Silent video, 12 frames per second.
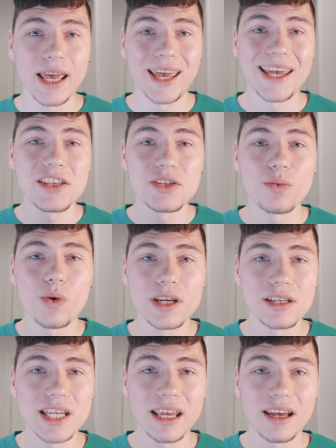And you want
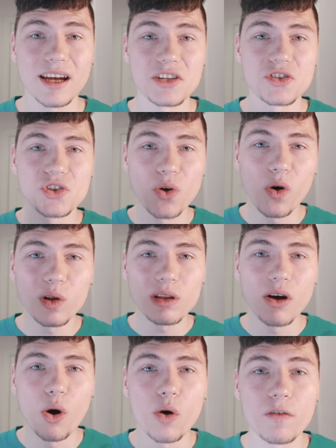to take control
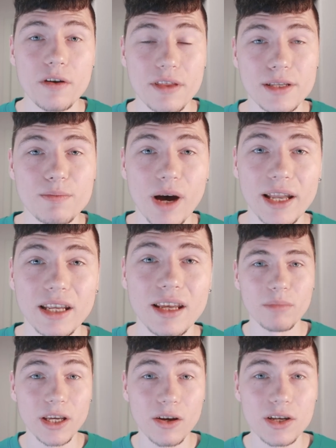over that money.
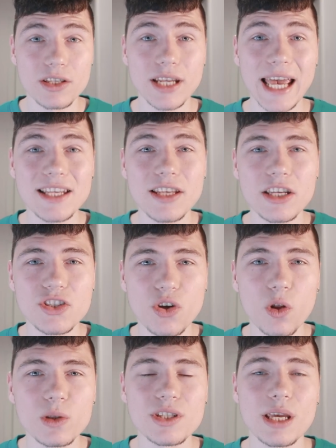Because as I
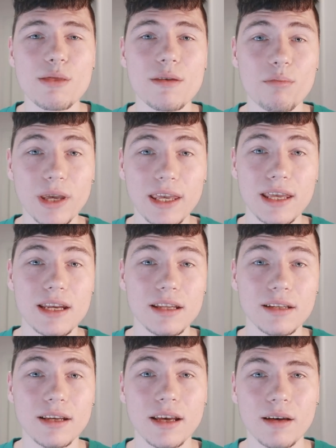told in the beginning,
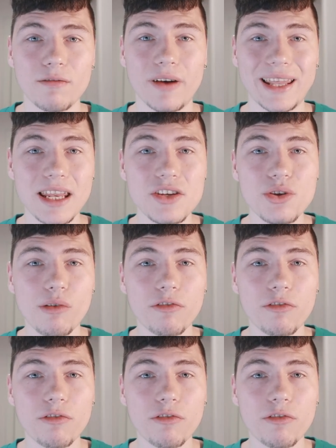financial